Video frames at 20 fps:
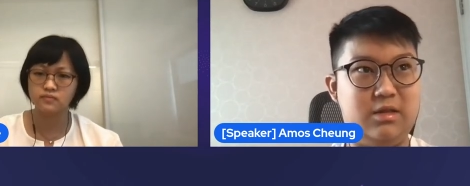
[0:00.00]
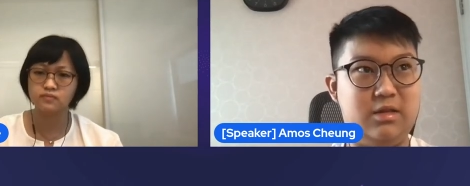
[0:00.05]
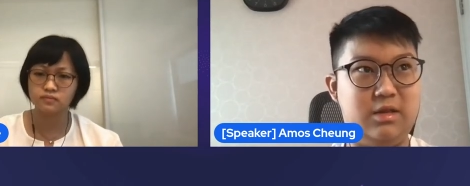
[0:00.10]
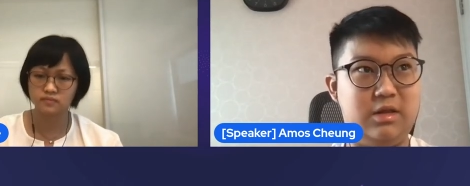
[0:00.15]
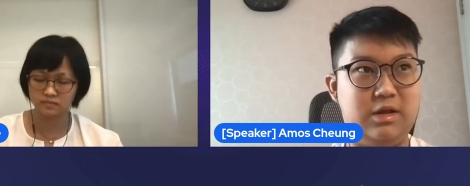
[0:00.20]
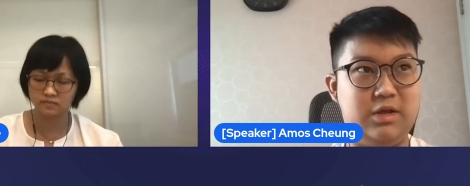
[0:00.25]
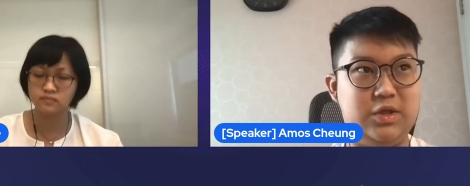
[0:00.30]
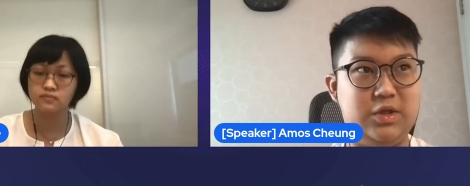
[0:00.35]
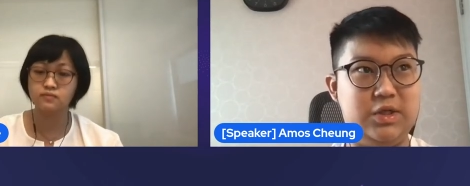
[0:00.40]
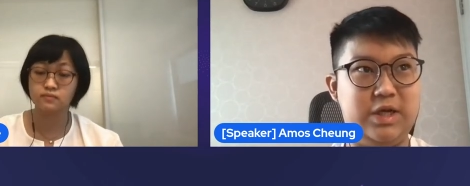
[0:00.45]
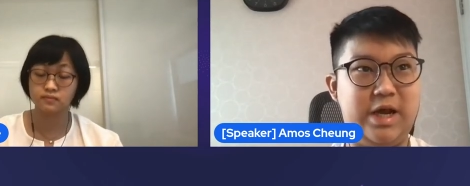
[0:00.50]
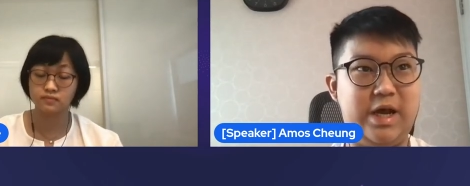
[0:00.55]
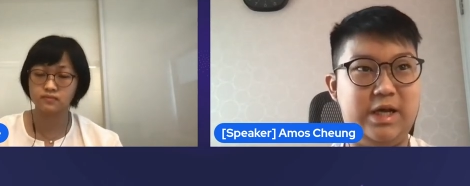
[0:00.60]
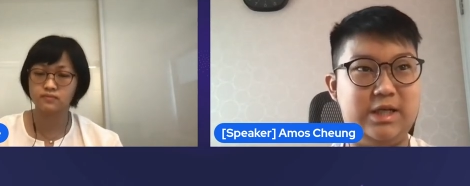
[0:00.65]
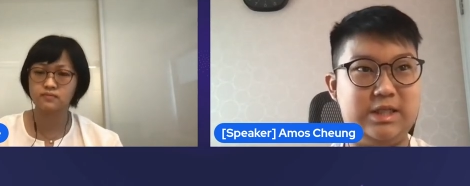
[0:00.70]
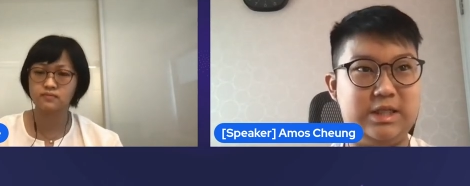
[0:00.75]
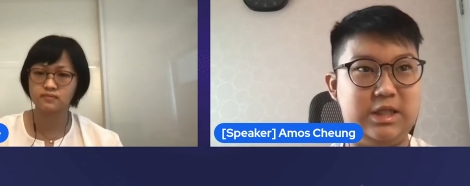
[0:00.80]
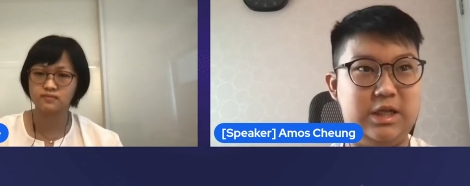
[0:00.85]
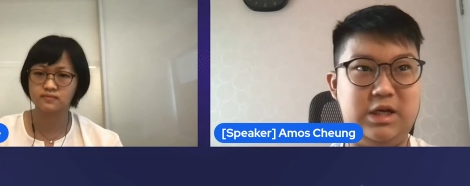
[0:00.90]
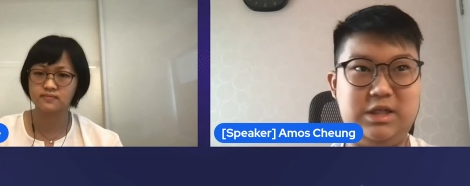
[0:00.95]
Speaker 1: the internet
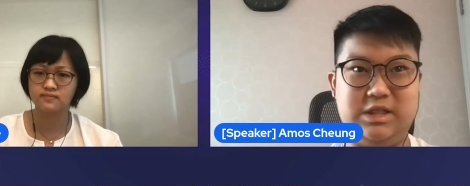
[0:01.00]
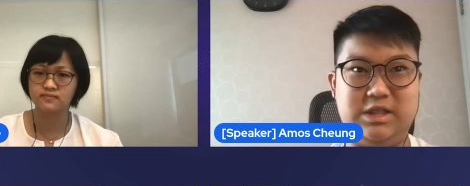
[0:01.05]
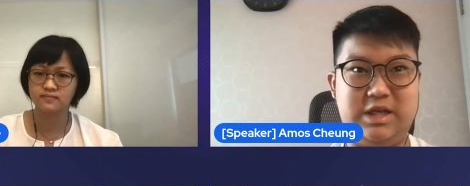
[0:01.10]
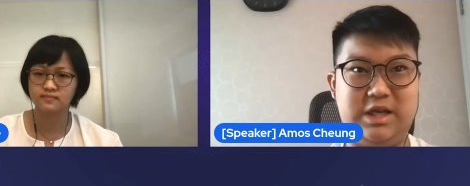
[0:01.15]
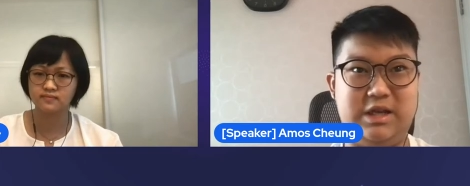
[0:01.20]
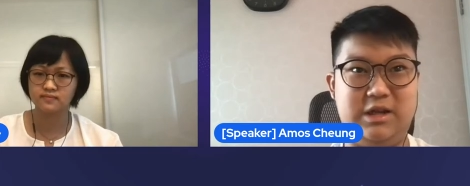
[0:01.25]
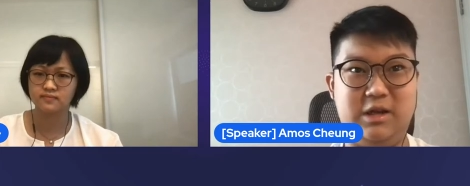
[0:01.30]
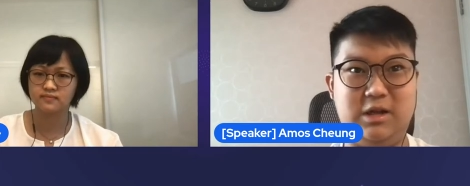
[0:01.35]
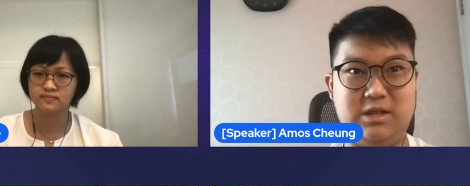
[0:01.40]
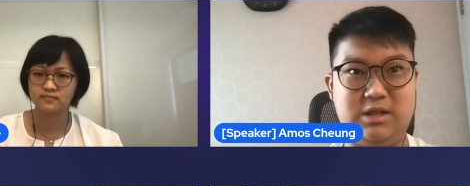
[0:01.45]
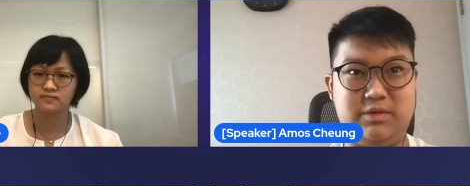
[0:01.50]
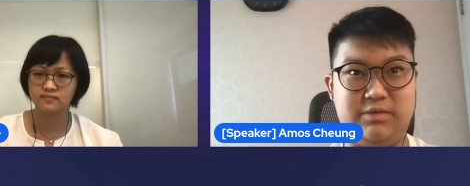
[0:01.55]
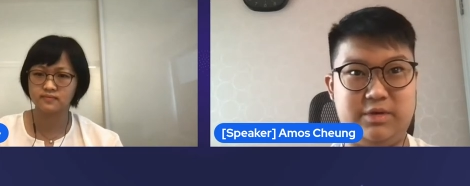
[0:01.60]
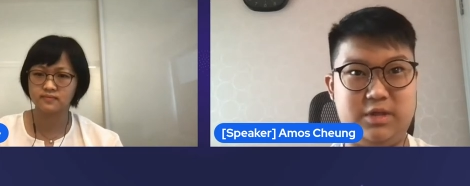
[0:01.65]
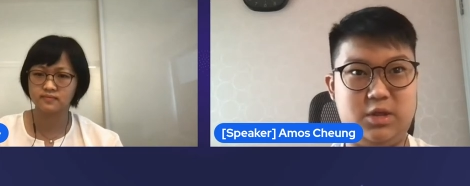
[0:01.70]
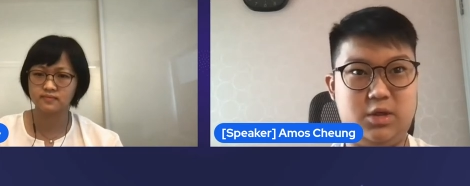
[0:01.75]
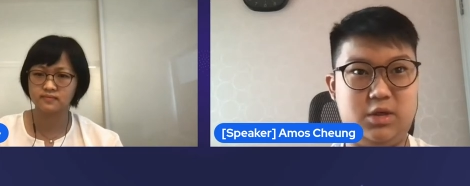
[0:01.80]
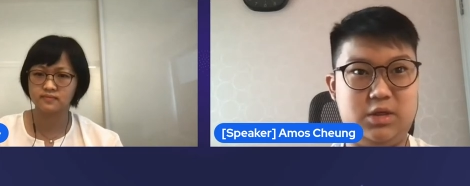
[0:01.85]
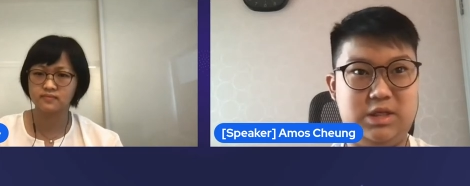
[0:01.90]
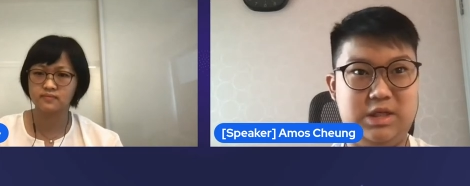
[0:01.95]
has lots and lots of
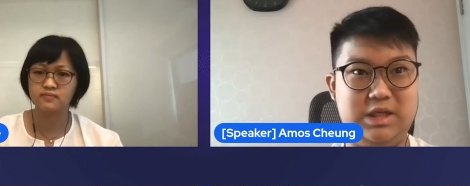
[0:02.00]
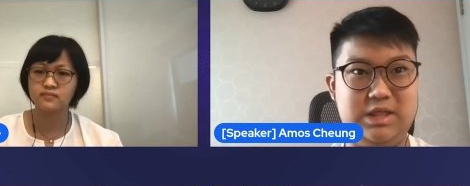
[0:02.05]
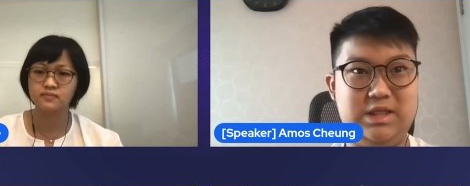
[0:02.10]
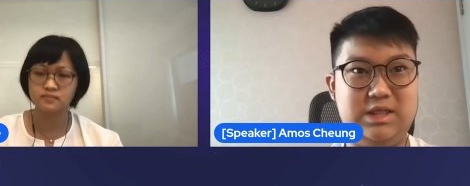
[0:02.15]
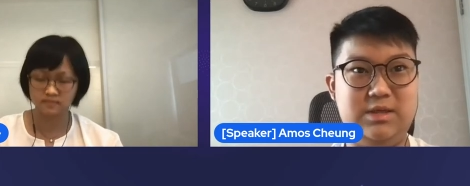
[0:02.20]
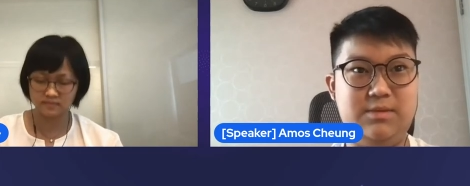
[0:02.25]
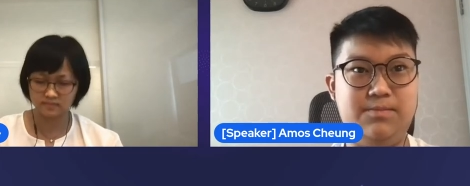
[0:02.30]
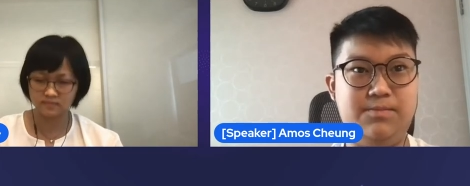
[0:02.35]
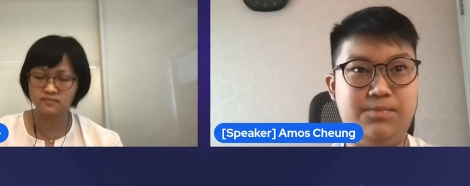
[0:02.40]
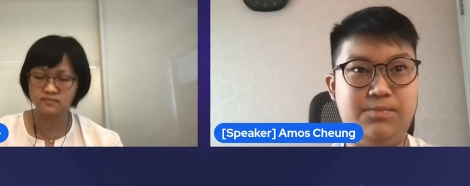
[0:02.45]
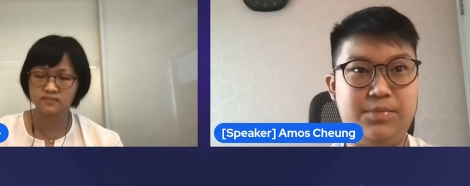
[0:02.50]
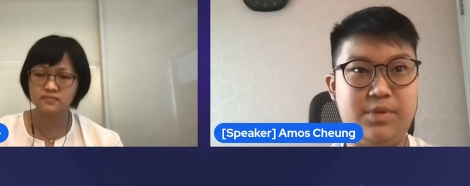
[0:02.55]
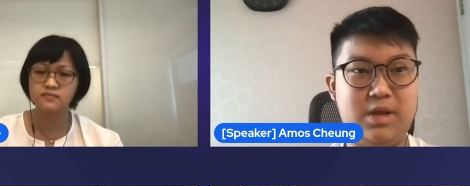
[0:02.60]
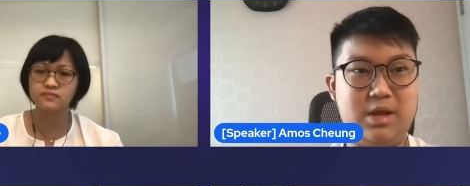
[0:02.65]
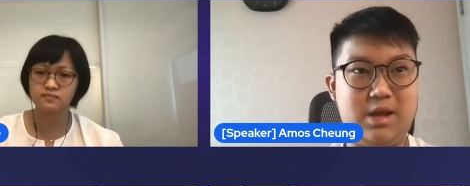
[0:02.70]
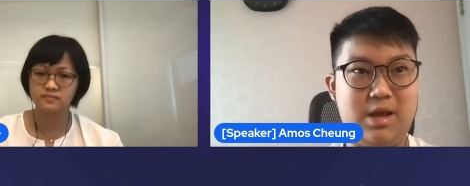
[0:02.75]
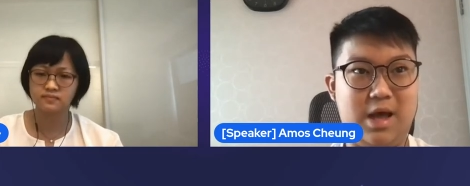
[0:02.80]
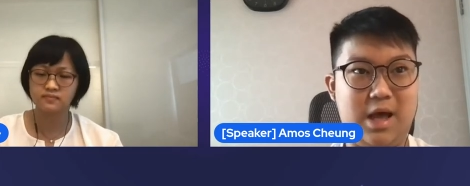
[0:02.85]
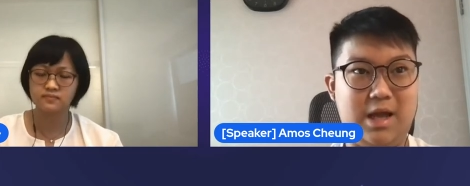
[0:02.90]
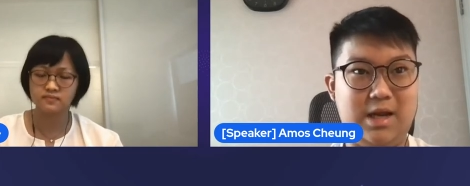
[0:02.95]
resources,
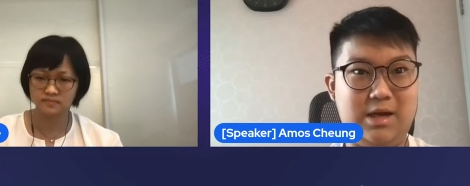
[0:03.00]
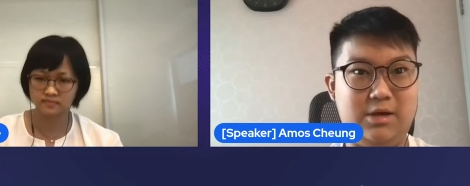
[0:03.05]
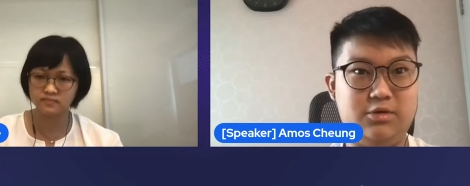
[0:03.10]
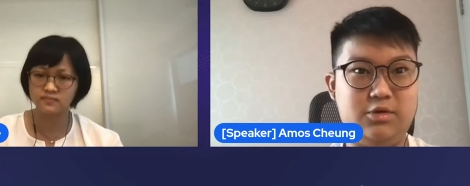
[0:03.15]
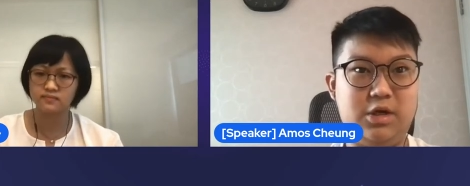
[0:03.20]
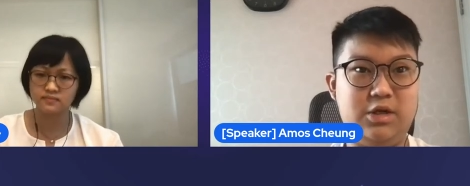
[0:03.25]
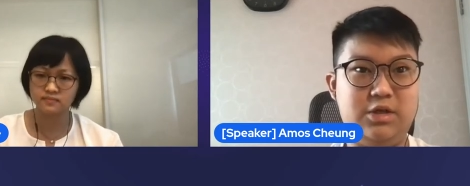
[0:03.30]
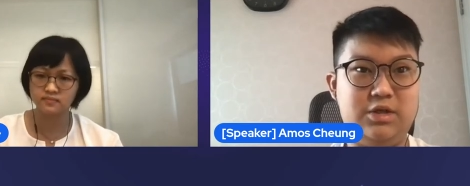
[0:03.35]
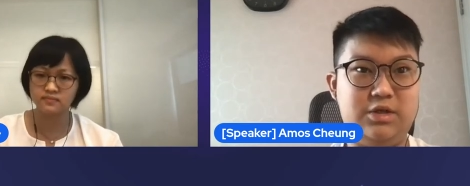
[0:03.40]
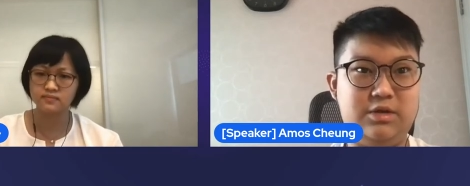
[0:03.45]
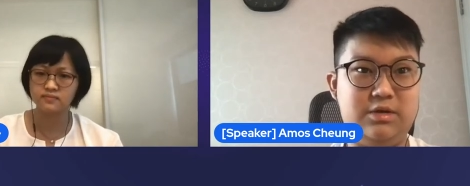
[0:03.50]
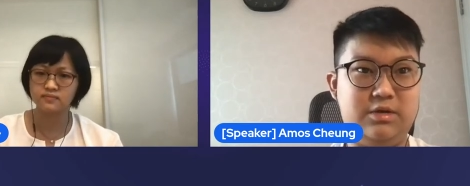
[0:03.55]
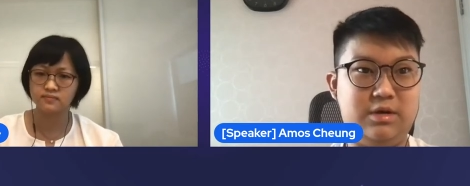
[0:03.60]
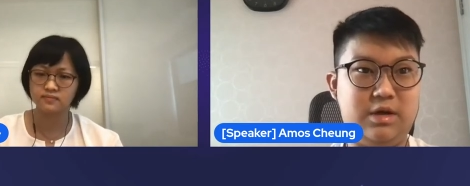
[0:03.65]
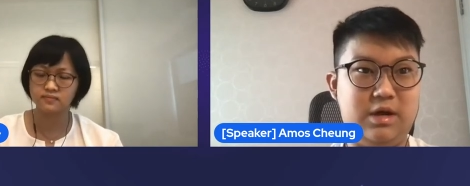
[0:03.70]
and I'll try to.